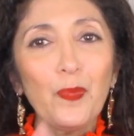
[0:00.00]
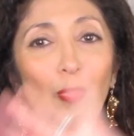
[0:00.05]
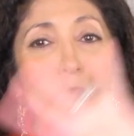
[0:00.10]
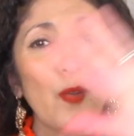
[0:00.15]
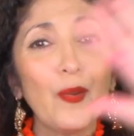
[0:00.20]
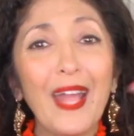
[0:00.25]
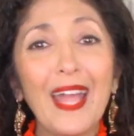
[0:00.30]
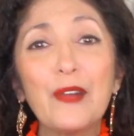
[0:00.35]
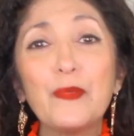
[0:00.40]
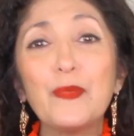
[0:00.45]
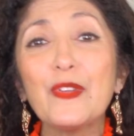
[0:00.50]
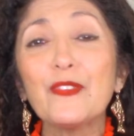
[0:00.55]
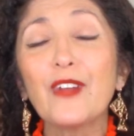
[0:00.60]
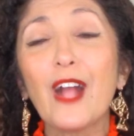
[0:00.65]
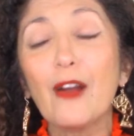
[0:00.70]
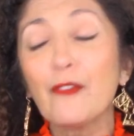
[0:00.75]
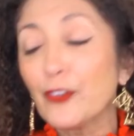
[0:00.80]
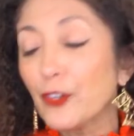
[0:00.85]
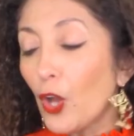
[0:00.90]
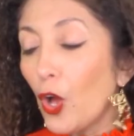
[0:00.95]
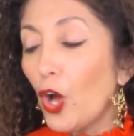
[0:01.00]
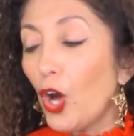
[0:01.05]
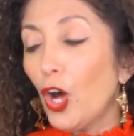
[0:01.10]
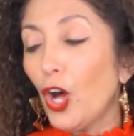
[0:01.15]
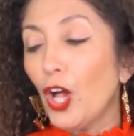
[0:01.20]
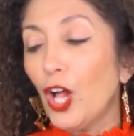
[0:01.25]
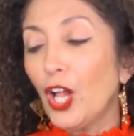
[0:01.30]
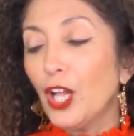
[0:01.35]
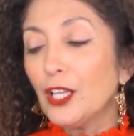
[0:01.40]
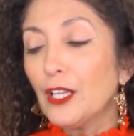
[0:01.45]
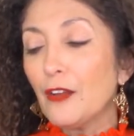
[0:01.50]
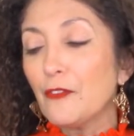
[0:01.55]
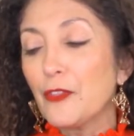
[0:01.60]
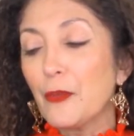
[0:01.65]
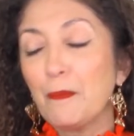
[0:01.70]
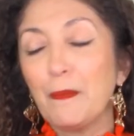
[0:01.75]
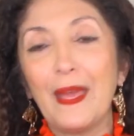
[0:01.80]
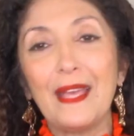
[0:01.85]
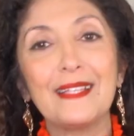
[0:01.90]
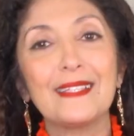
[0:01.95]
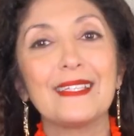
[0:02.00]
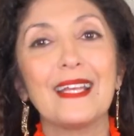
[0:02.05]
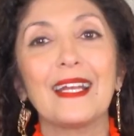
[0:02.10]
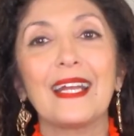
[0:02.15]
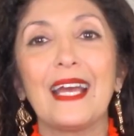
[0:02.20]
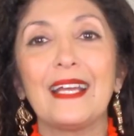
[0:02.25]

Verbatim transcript: Okay, we've covered all of the basic